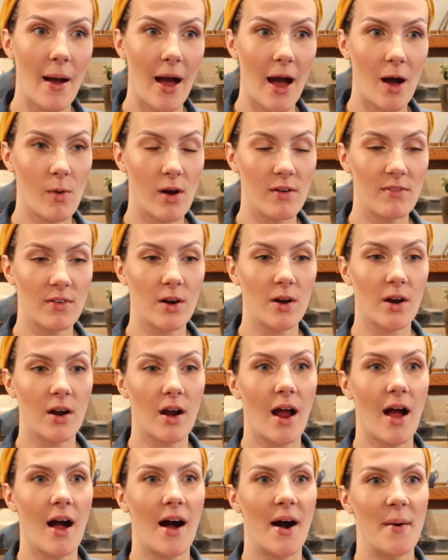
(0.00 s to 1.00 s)

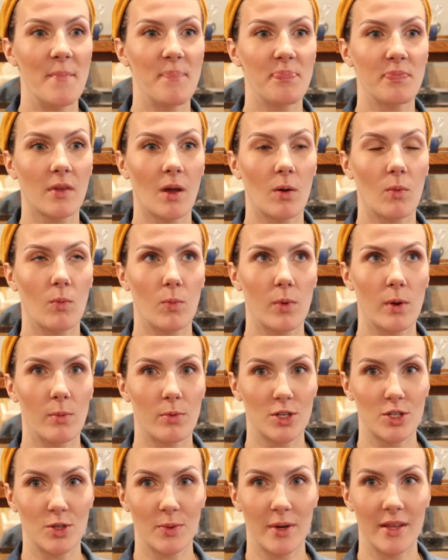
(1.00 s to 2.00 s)
However, um, we
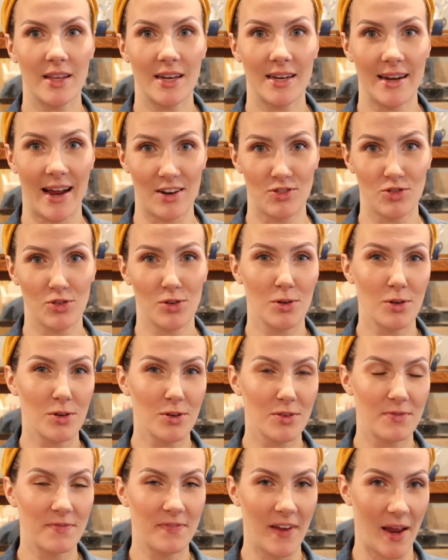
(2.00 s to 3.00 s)
were doing the
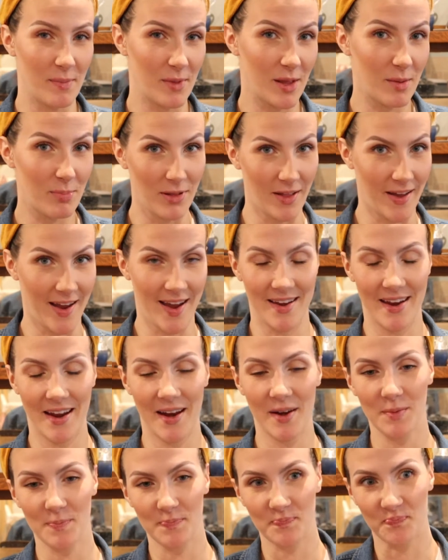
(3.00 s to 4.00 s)
natural family planning